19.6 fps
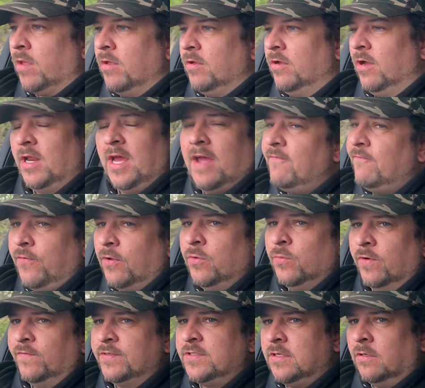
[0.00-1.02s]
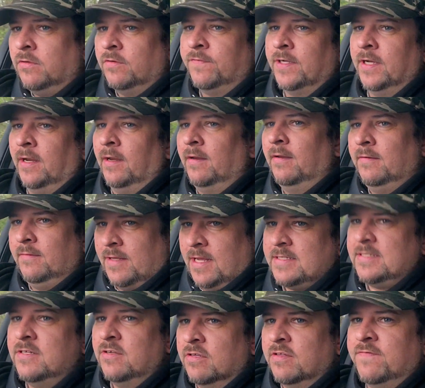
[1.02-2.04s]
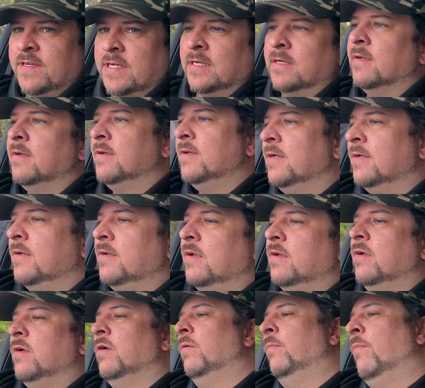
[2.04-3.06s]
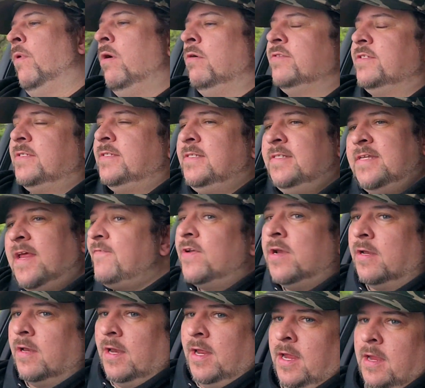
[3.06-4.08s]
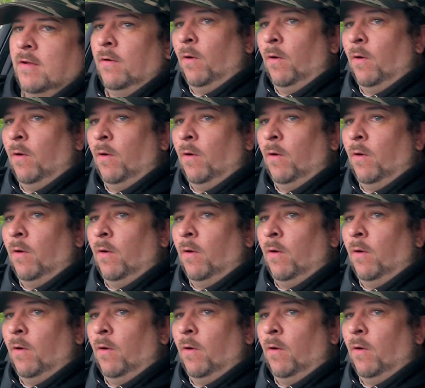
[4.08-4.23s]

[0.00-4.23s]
Gotta have fun with photography. That's the other thing. Most definitely.